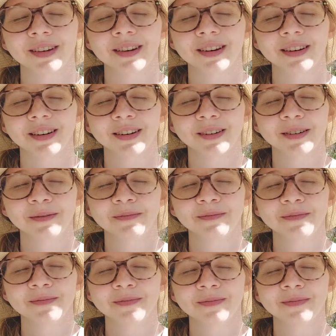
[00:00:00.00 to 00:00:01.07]
uh,
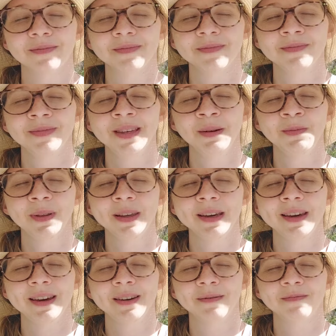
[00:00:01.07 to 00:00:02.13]

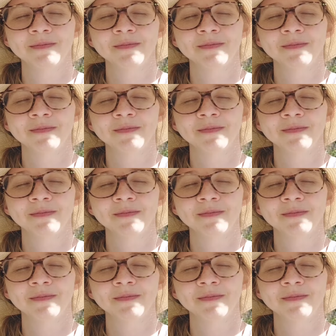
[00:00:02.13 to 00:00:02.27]
deeply